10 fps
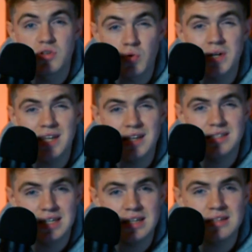In
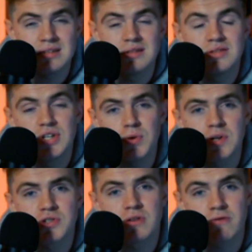2018,
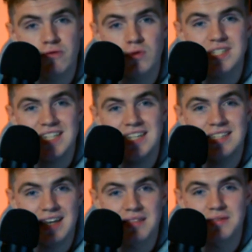214
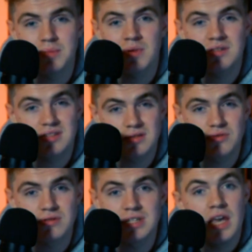deaths among
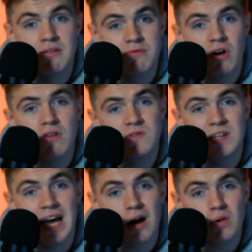children involved in
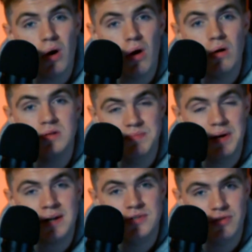
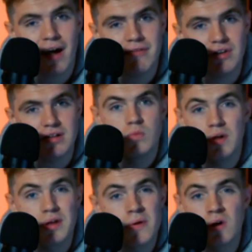alcohol-impaired driver, while
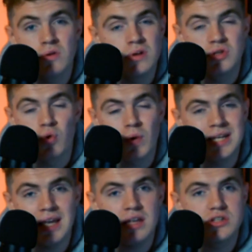there were only
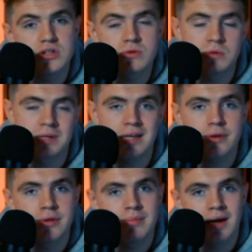28 children
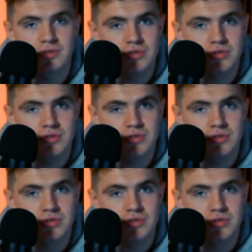killed in mass